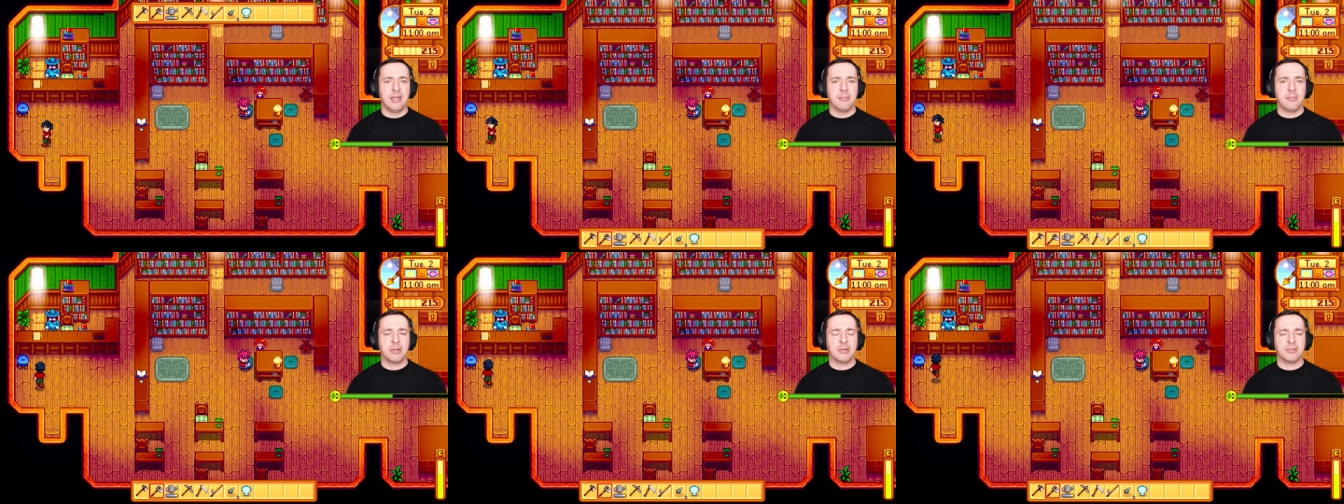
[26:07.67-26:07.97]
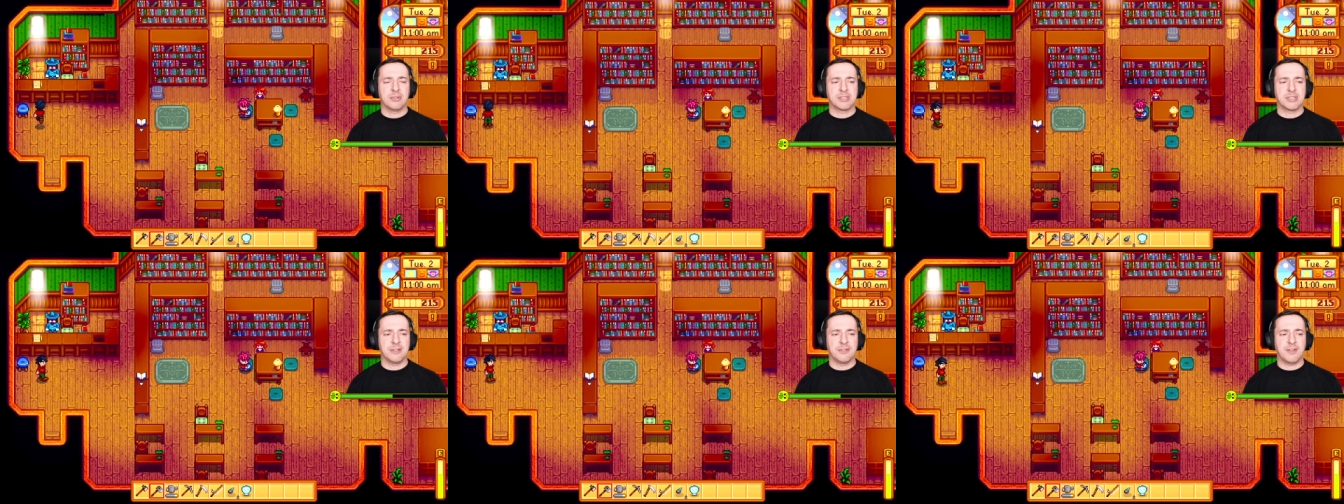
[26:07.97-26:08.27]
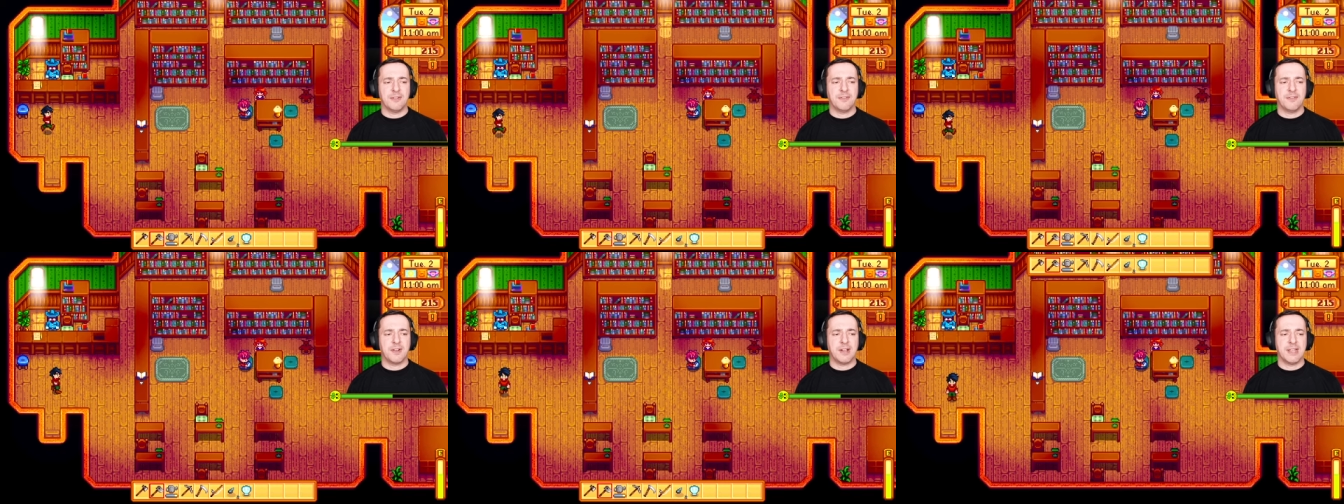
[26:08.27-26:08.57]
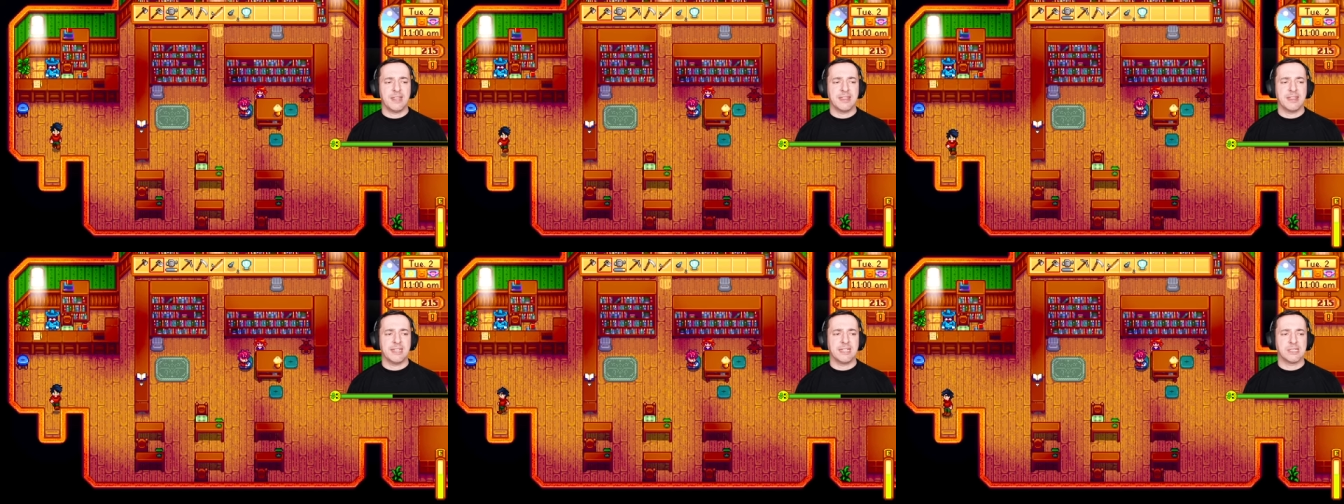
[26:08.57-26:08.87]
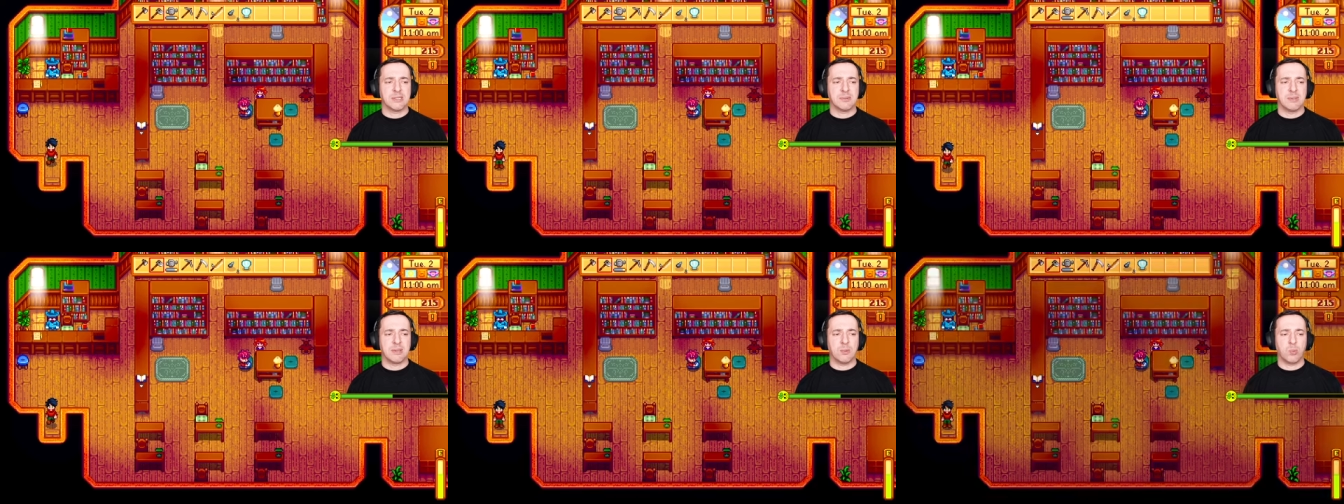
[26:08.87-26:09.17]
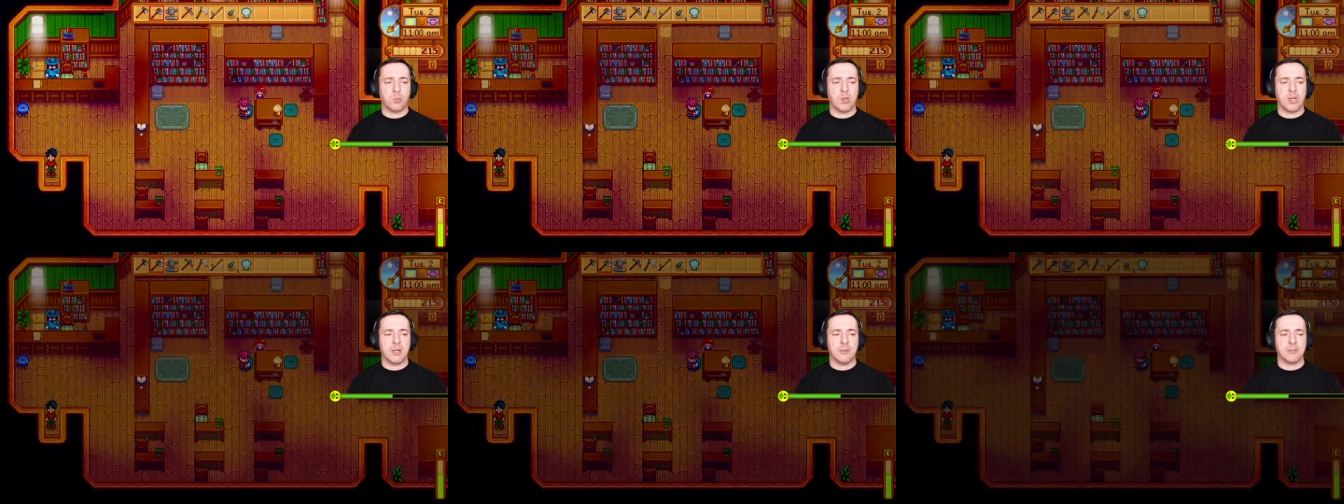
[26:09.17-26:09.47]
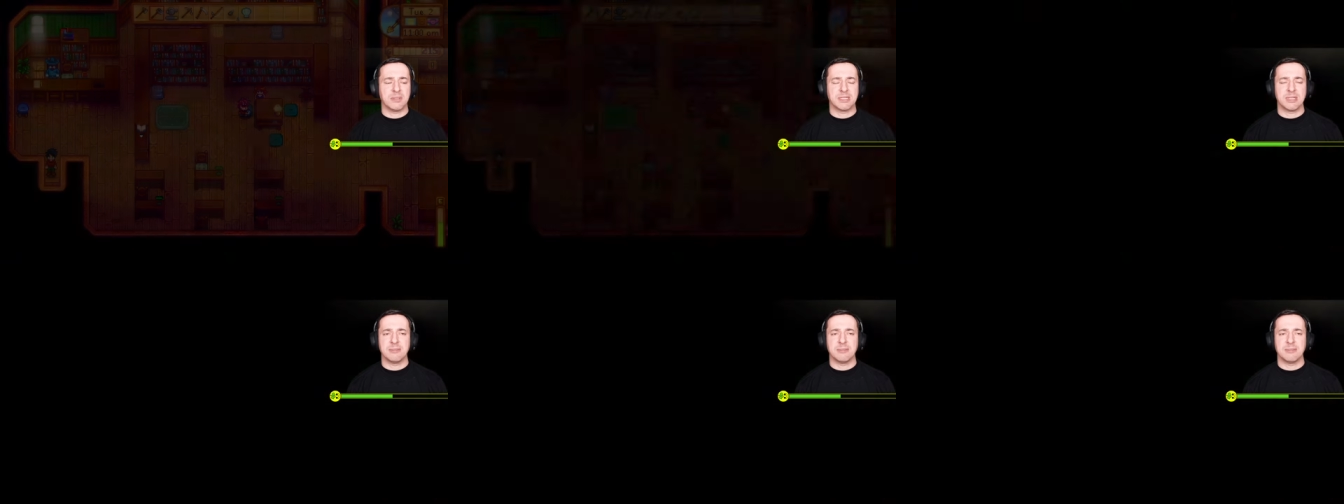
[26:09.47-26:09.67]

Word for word: But also, if you find things with the worms,